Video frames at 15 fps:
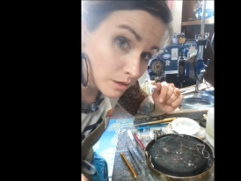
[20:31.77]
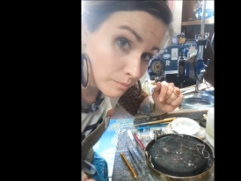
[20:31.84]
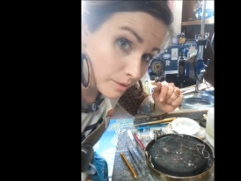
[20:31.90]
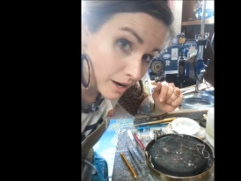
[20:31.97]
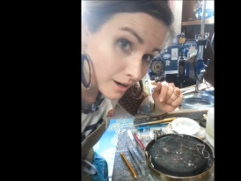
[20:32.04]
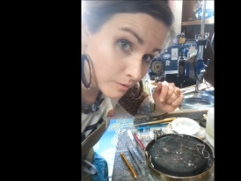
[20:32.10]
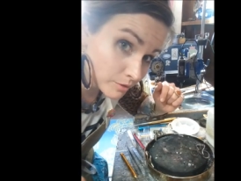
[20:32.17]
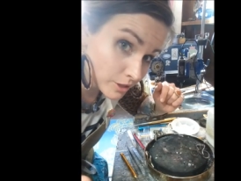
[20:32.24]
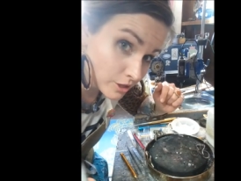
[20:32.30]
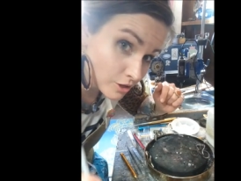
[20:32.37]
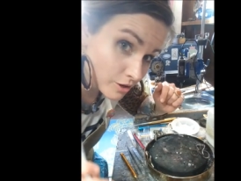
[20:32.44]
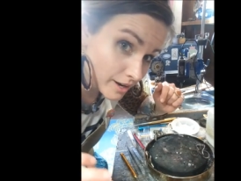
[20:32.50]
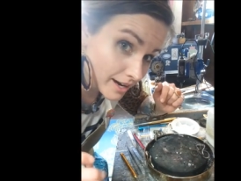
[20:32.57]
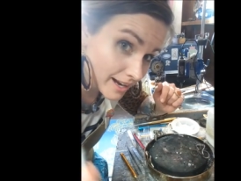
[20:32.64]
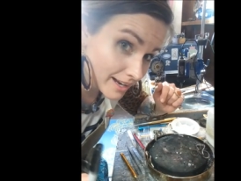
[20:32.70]

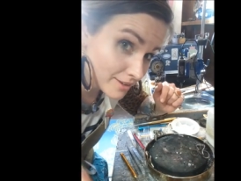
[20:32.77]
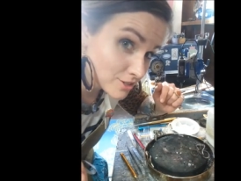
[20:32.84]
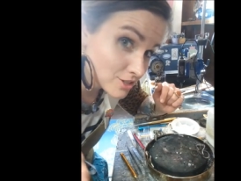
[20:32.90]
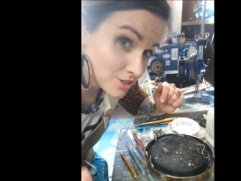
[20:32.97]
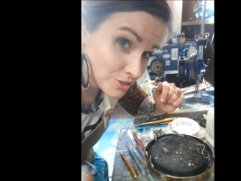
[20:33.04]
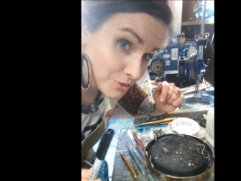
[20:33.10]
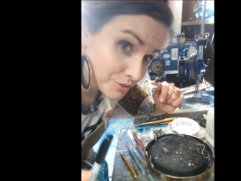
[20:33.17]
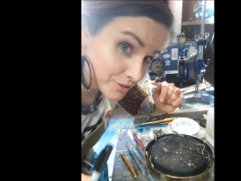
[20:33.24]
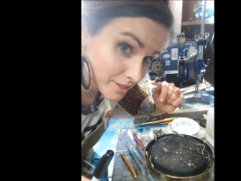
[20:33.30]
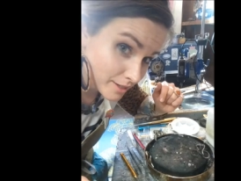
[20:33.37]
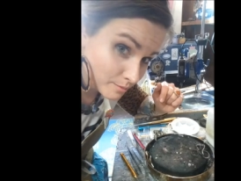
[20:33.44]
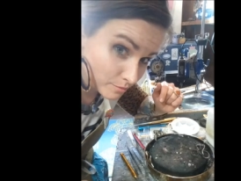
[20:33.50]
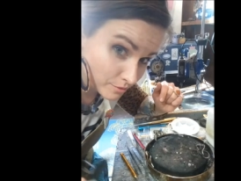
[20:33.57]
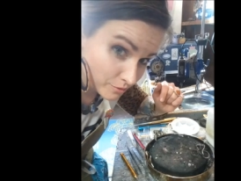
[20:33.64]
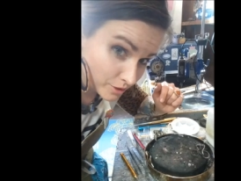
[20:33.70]
Pablo, I just told
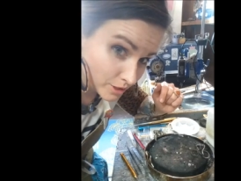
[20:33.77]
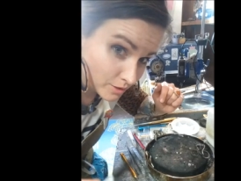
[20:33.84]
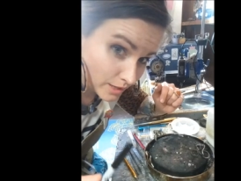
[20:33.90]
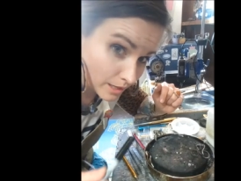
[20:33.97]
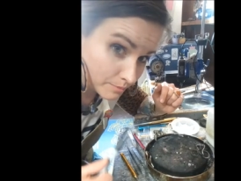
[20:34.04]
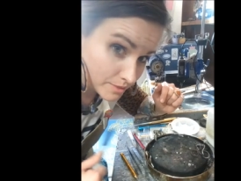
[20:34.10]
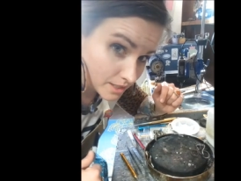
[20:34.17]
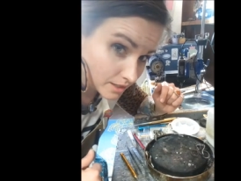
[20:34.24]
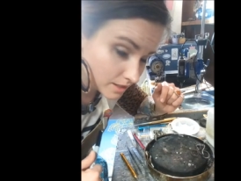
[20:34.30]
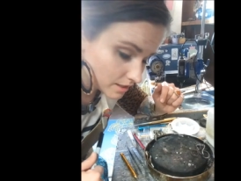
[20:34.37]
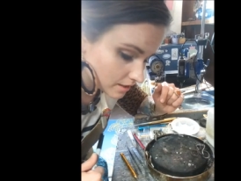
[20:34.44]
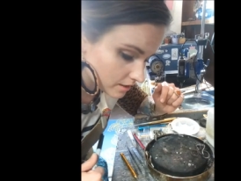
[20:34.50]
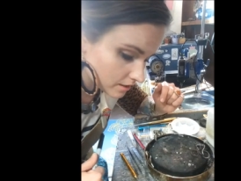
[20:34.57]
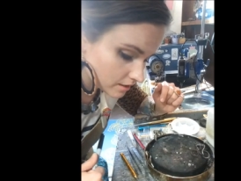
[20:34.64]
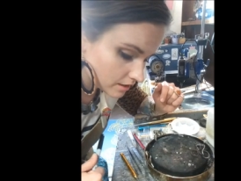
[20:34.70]
them before you hopped on
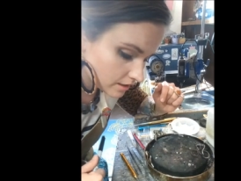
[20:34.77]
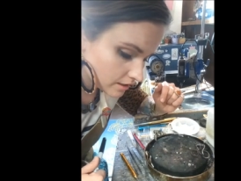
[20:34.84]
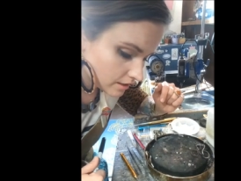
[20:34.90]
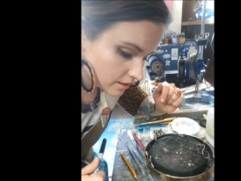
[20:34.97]
here